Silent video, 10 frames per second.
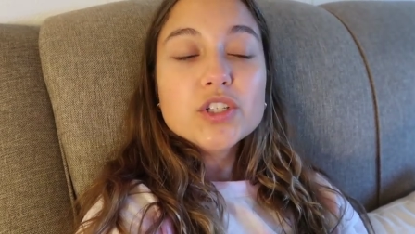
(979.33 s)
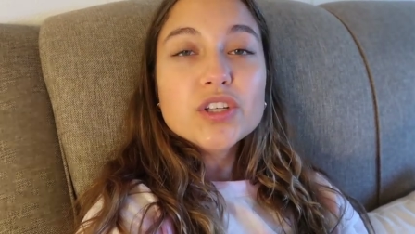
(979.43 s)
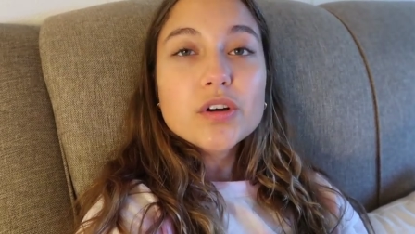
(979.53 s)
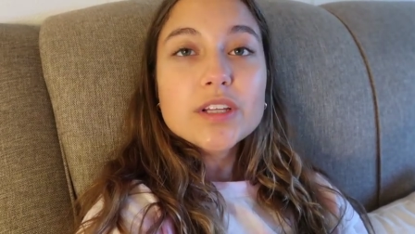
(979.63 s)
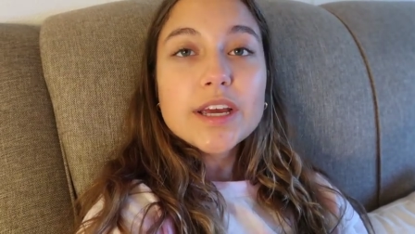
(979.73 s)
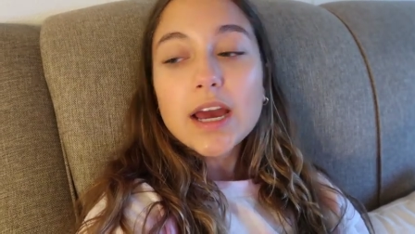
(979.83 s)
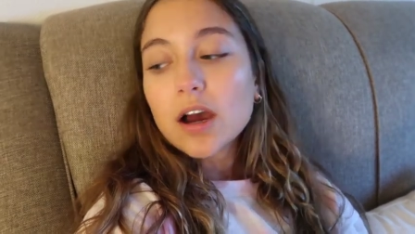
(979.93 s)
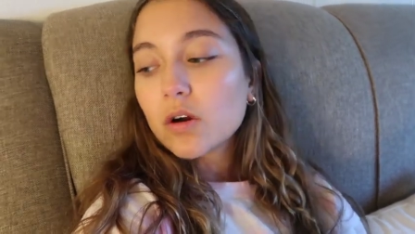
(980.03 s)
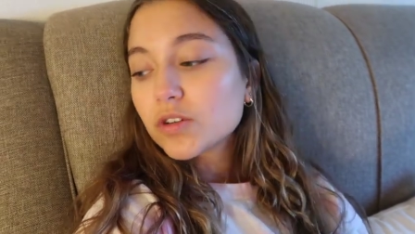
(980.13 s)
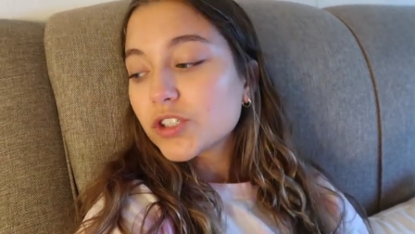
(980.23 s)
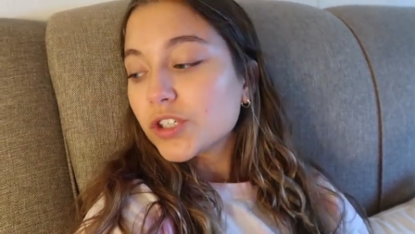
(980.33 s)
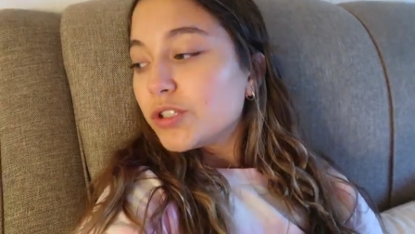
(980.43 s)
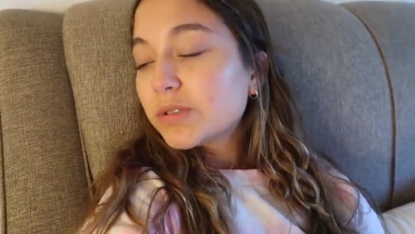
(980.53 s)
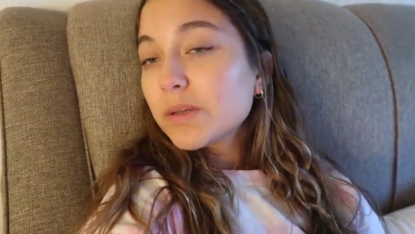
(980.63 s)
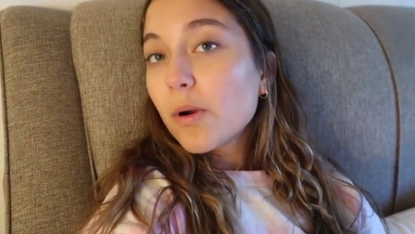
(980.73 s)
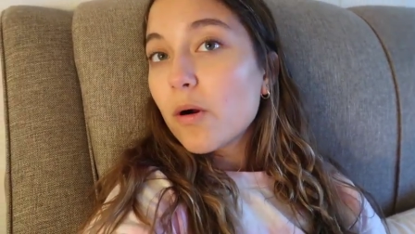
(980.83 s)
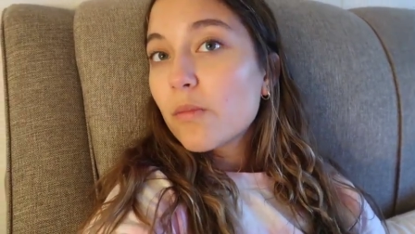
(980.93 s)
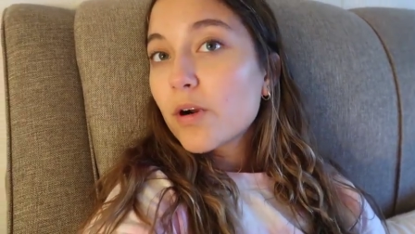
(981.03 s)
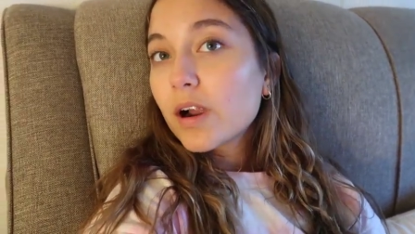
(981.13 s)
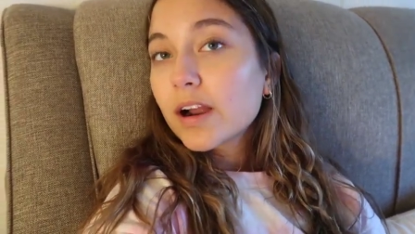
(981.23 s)
chill on the couch, do some
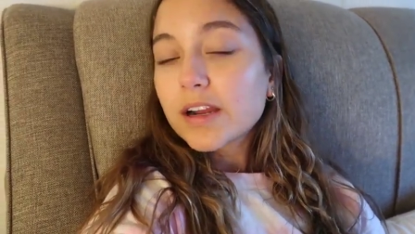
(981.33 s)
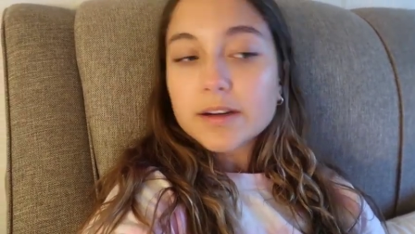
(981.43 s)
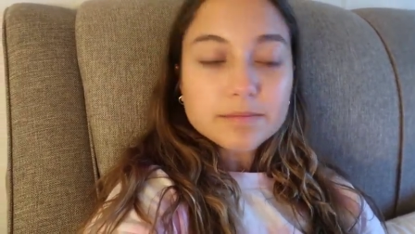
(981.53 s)
homework.